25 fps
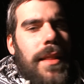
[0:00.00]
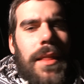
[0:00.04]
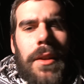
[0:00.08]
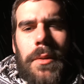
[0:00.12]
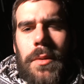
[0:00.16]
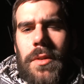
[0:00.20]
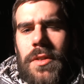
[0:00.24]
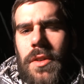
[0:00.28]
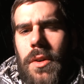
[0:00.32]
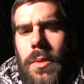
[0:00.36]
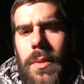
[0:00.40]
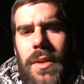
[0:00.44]

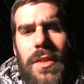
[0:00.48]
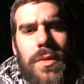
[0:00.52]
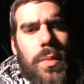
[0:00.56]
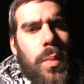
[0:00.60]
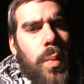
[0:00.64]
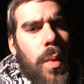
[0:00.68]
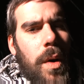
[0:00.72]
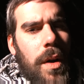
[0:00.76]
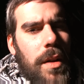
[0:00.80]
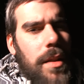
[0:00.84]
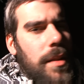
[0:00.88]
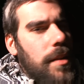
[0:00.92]
there was always
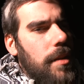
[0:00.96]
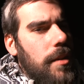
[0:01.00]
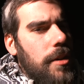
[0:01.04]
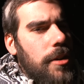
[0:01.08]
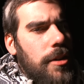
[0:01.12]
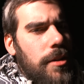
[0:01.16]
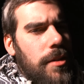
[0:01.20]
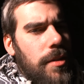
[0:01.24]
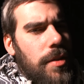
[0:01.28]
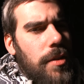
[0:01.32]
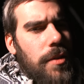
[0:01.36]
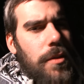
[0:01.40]
one
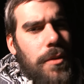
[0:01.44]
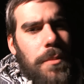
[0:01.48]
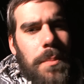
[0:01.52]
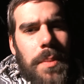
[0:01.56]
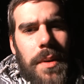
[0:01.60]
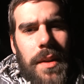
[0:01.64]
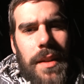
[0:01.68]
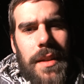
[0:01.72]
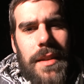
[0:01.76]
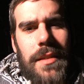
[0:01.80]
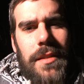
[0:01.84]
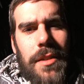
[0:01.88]
or two
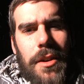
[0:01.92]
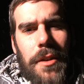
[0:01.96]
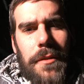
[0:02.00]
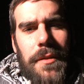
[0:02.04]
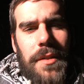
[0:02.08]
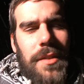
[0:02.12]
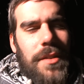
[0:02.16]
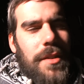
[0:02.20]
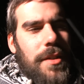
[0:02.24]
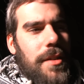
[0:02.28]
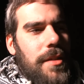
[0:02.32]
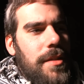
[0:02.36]
police
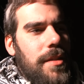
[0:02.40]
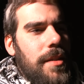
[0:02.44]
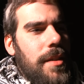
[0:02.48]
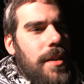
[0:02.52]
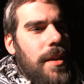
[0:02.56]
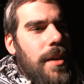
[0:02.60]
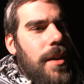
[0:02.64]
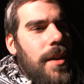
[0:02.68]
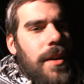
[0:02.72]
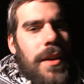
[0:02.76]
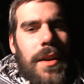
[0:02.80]
officers,